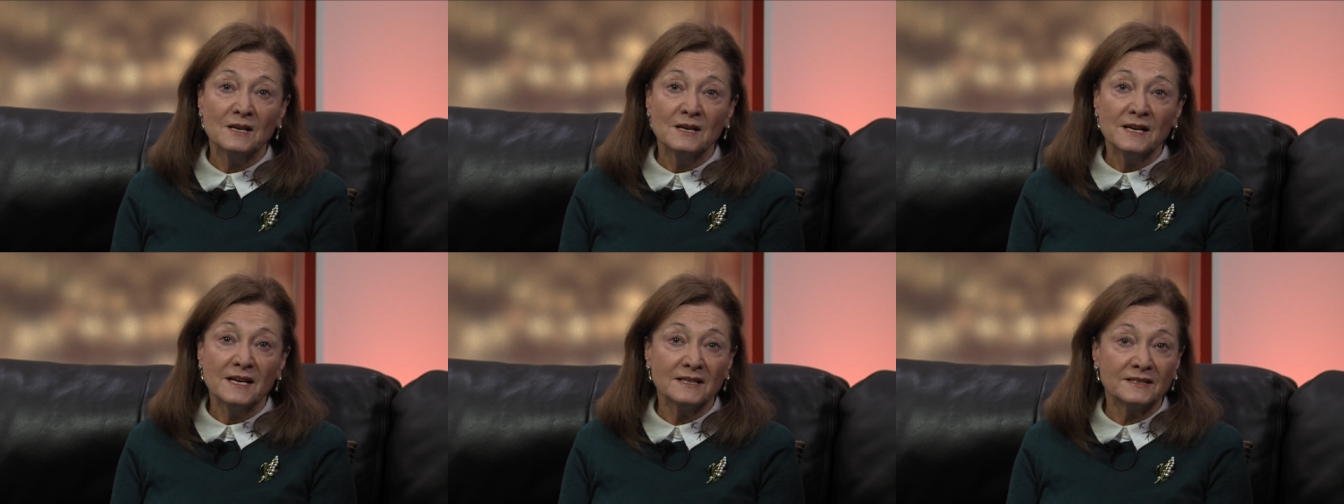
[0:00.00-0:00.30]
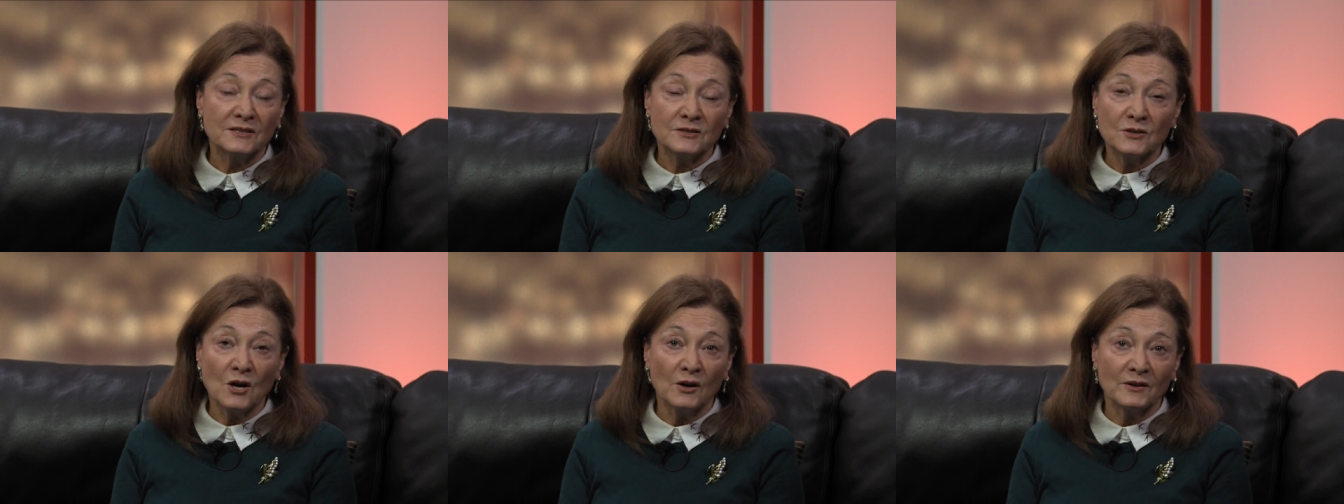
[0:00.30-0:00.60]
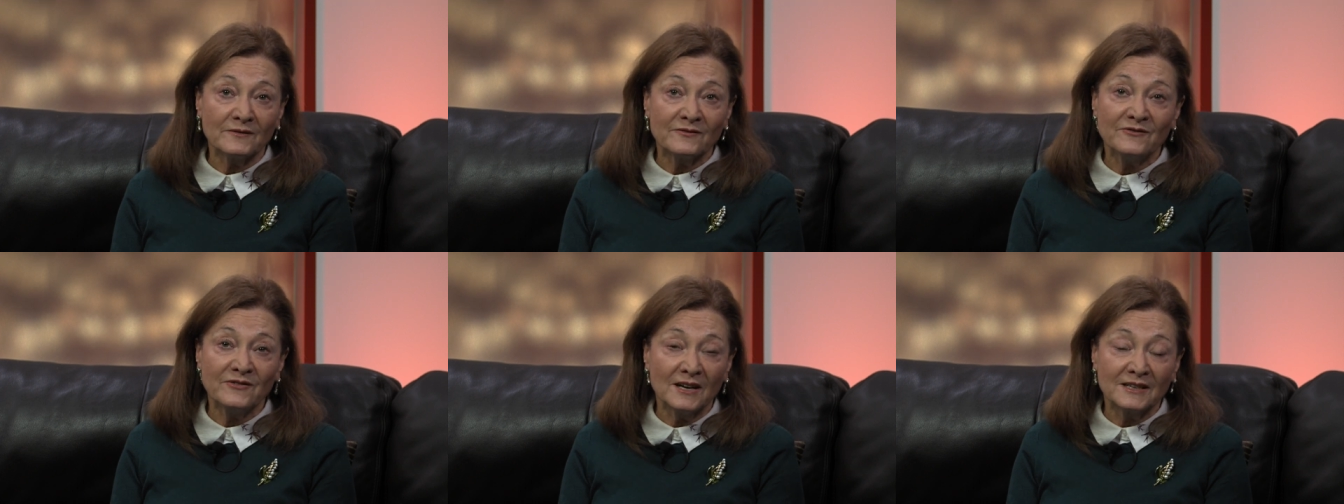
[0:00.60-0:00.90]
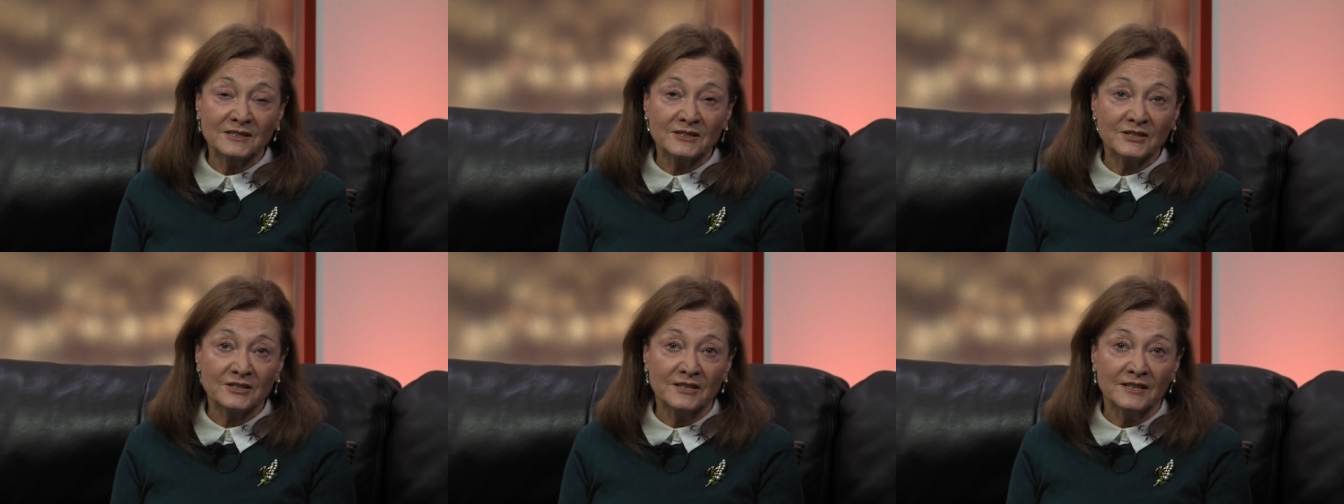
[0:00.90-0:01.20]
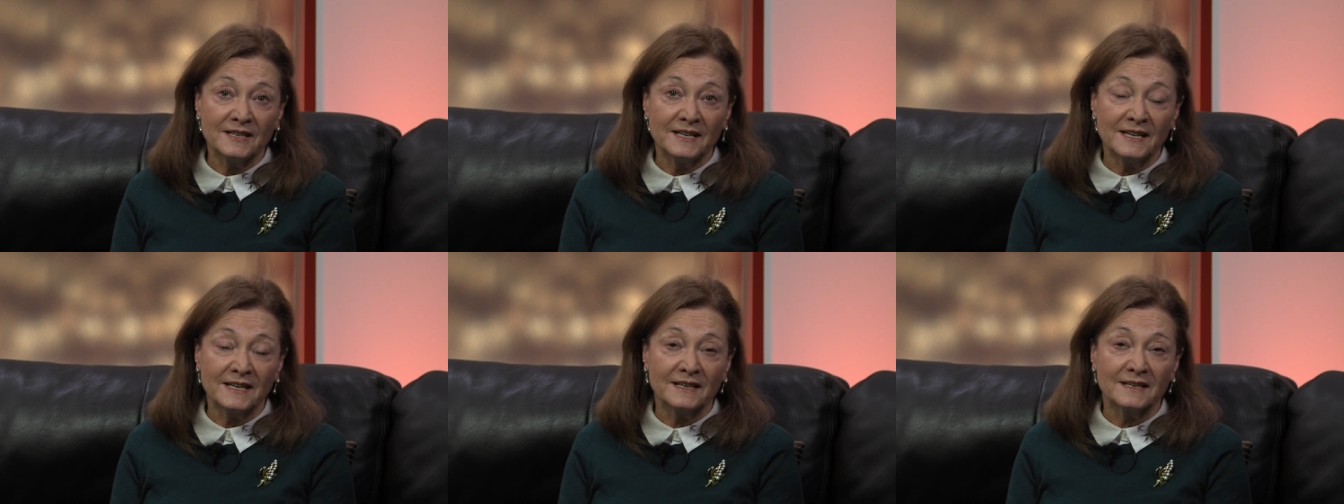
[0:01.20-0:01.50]
is not
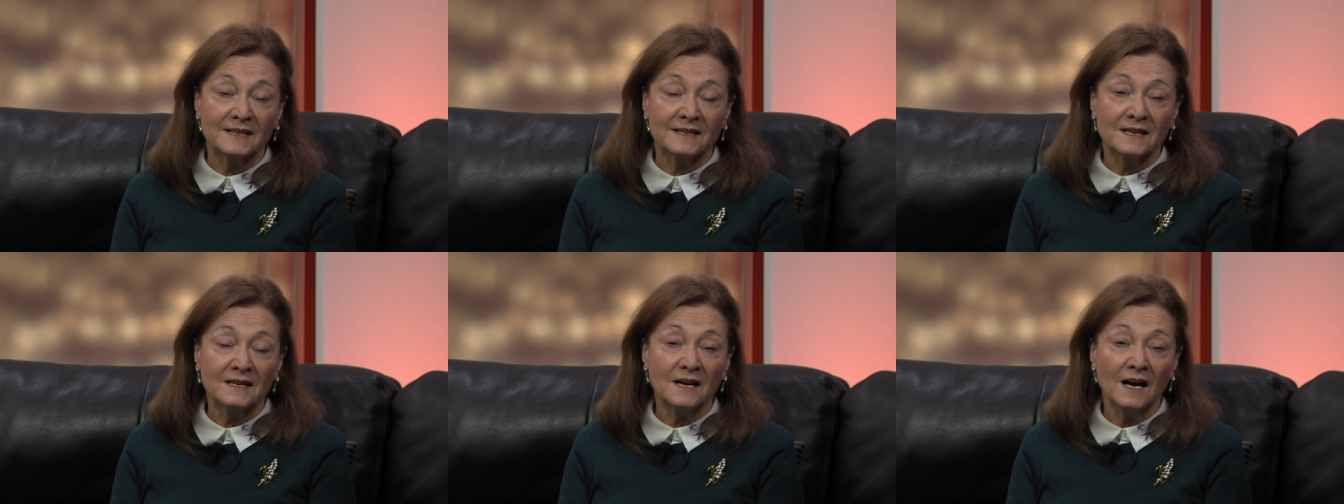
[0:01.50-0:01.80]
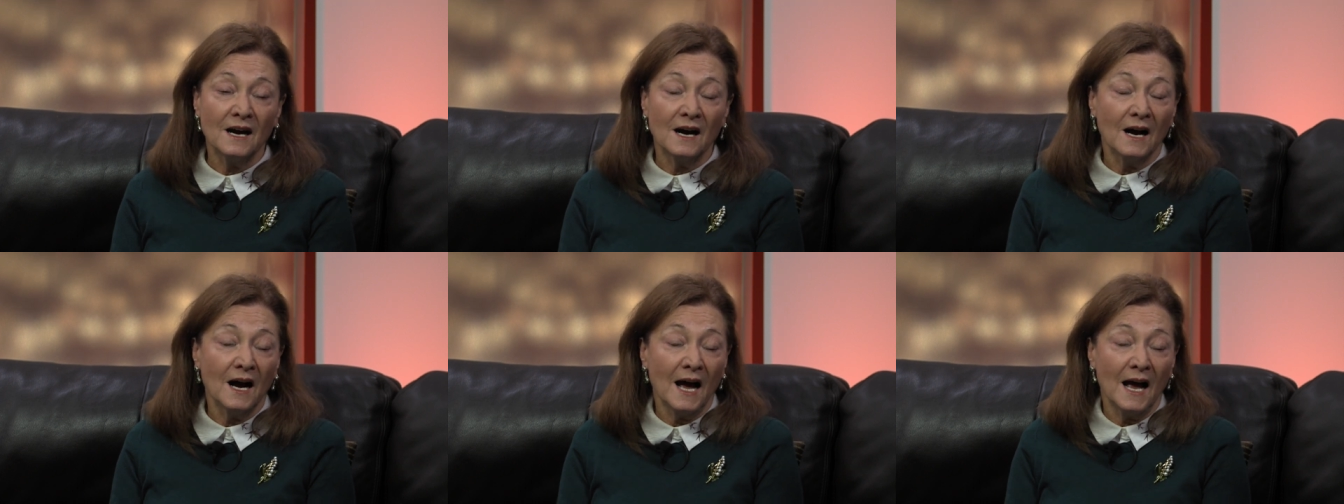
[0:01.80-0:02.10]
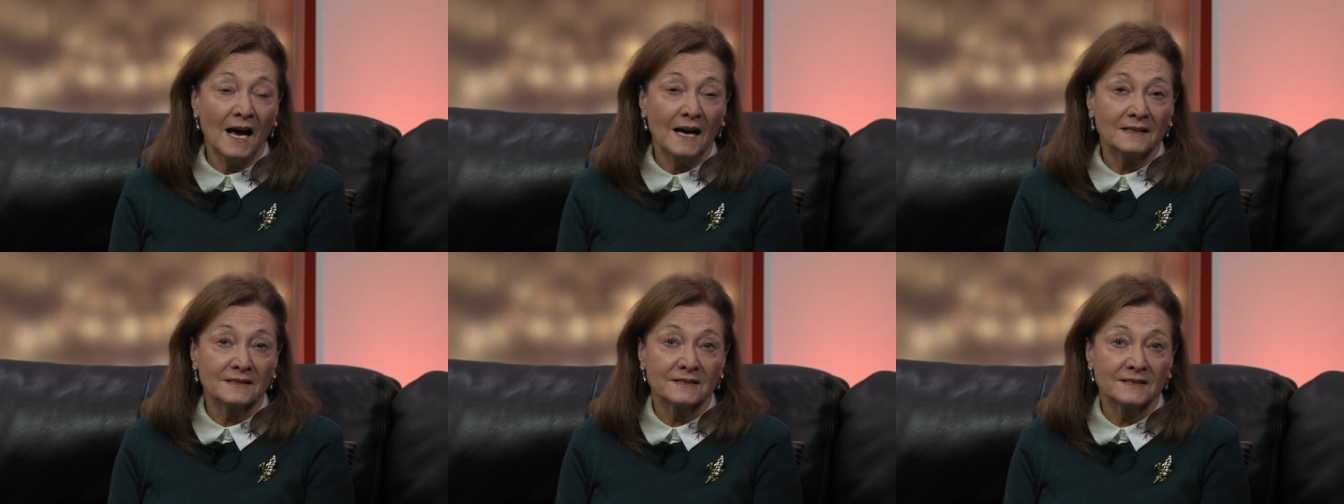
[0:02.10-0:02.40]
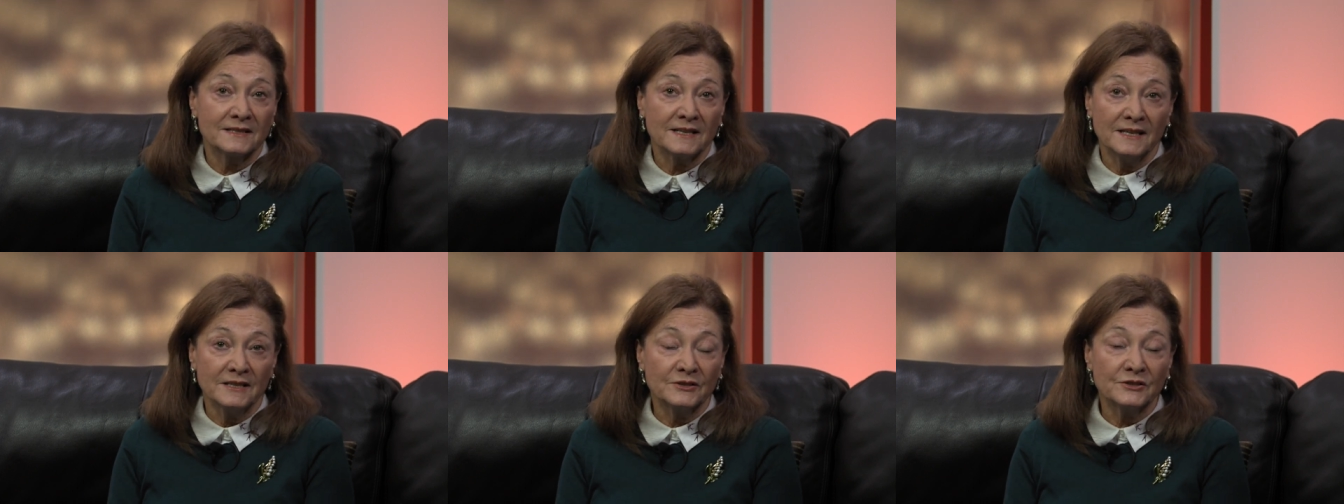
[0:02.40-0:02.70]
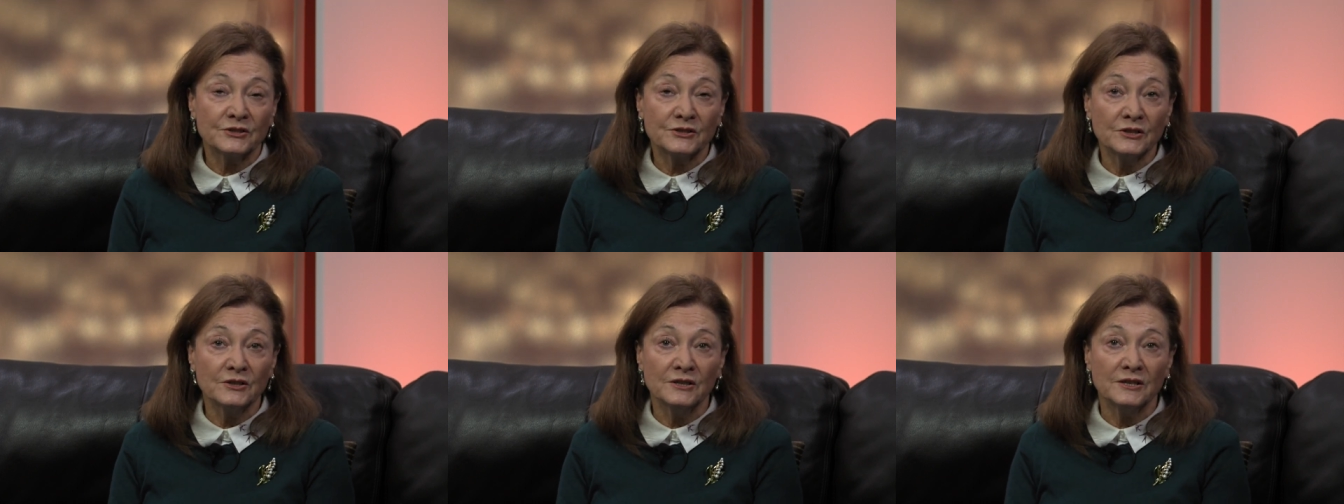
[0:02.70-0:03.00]
functioning as it
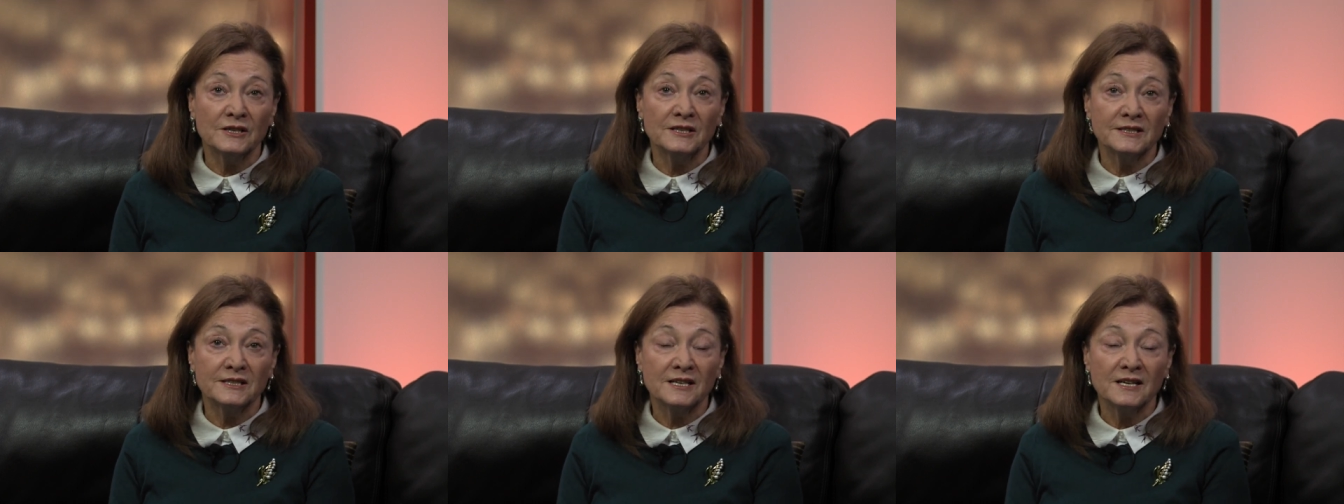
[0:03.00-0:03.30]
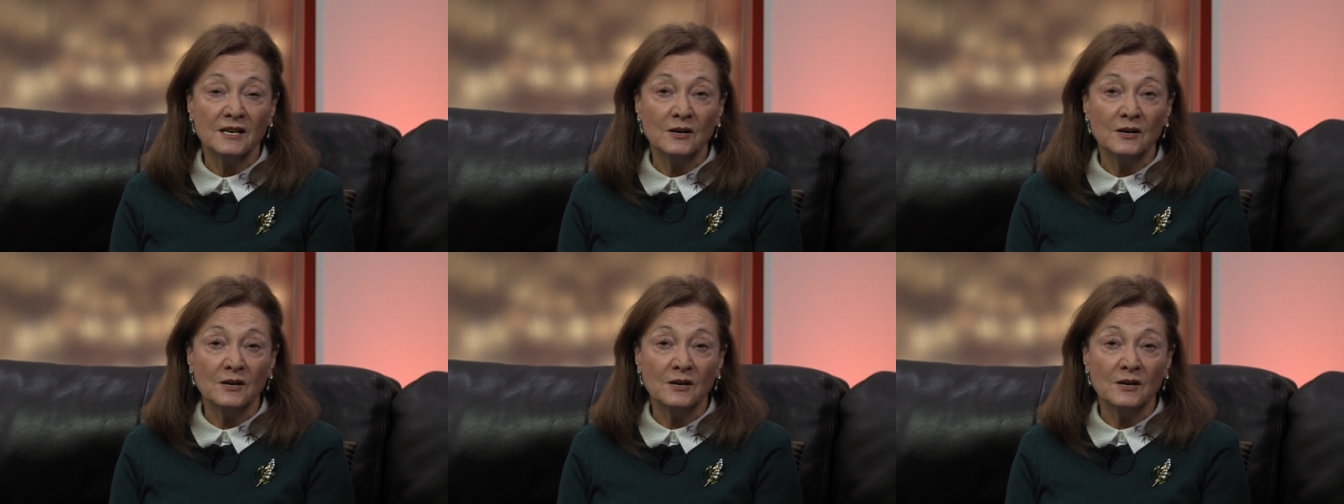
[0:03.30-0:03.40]
should,